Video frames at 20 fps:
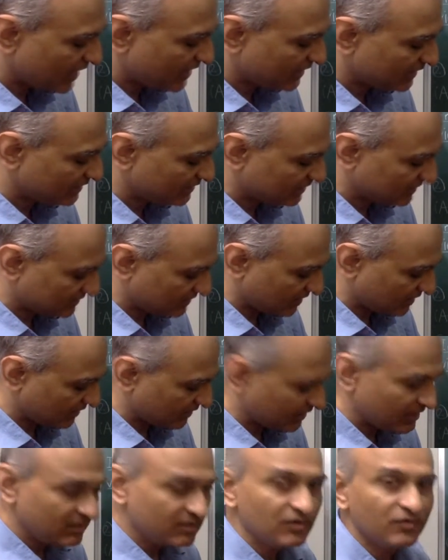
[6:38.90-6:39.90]
in the
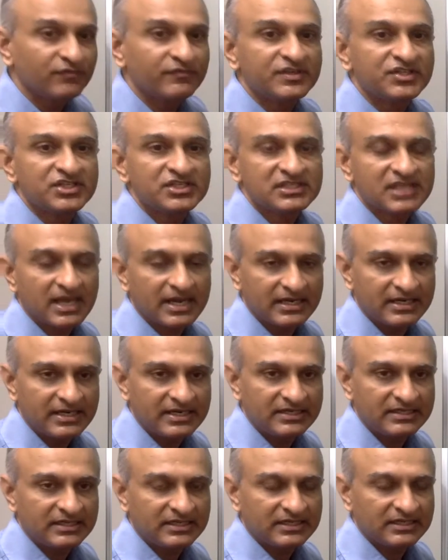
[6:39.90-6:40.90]
target, which is
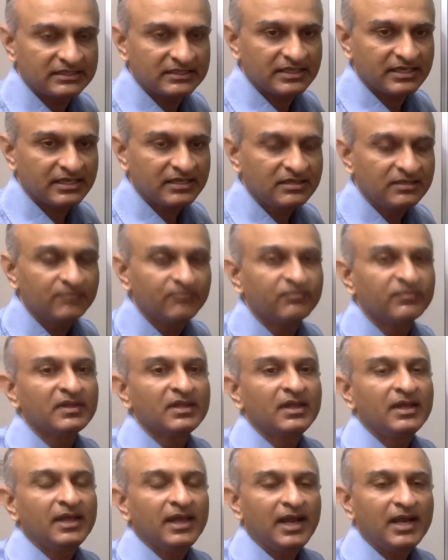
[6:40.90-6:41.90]
identity there,
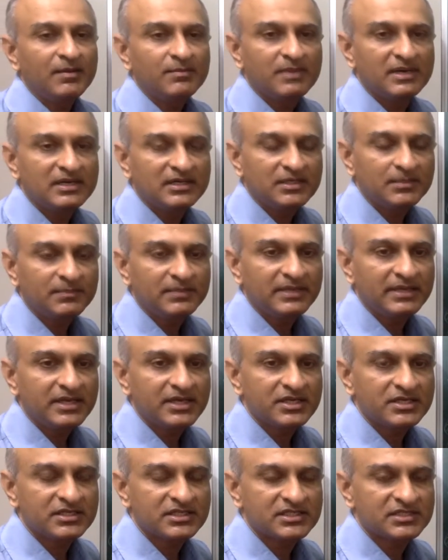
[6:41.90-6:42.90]
and
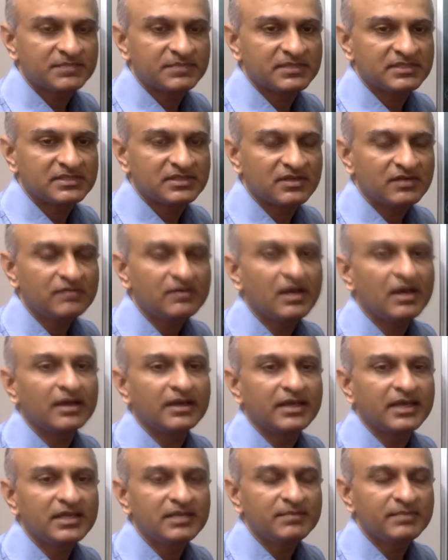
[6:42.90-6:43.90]
multiplication is preserved
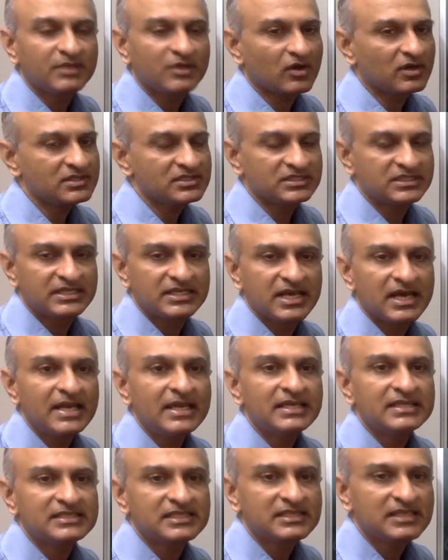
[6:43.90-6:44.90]
again because Di
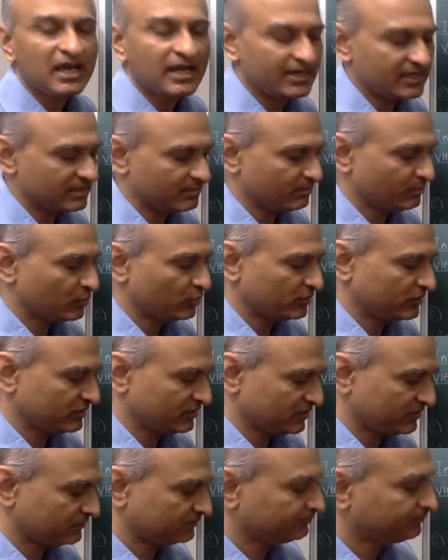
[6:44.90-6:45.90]
is an idempotent.
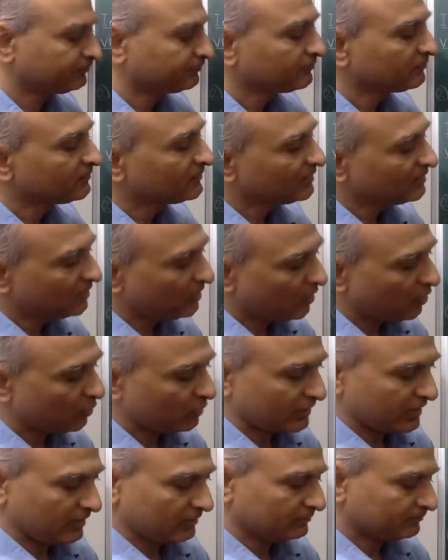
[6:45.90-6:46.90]

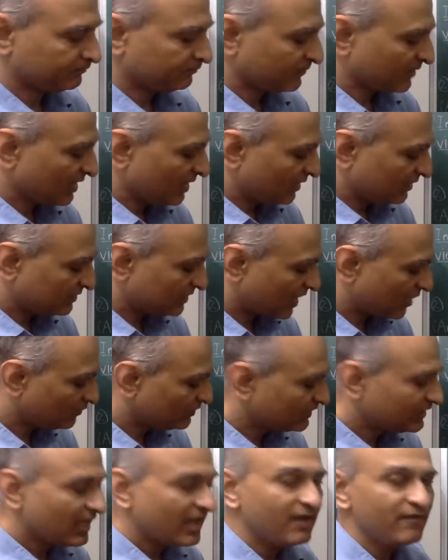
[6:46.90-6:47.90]
Okay, now
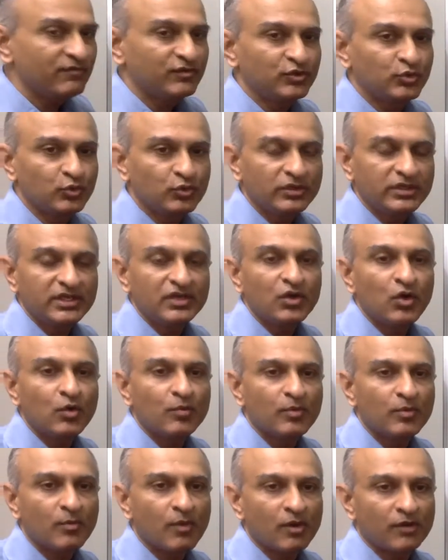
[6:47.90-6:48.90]
that I have two ring
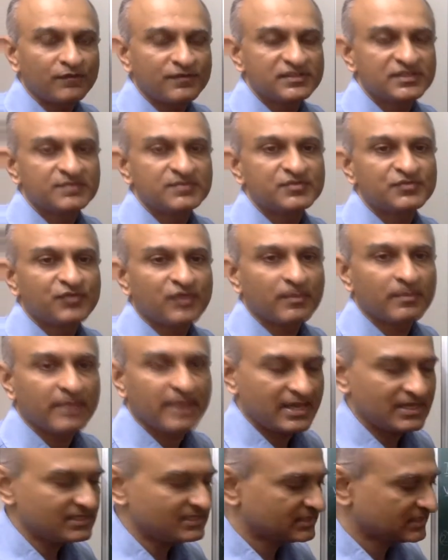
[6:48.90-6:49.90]
homomorphisms from
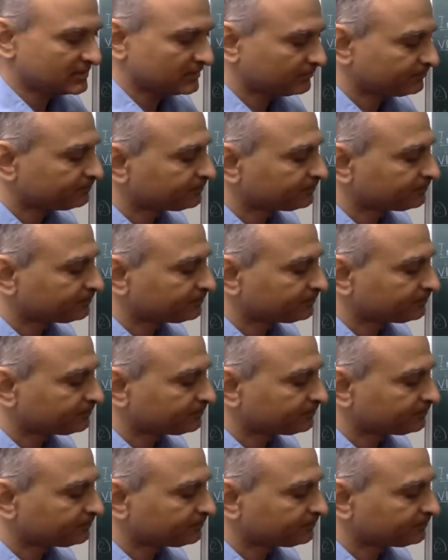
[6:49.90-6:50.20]
S,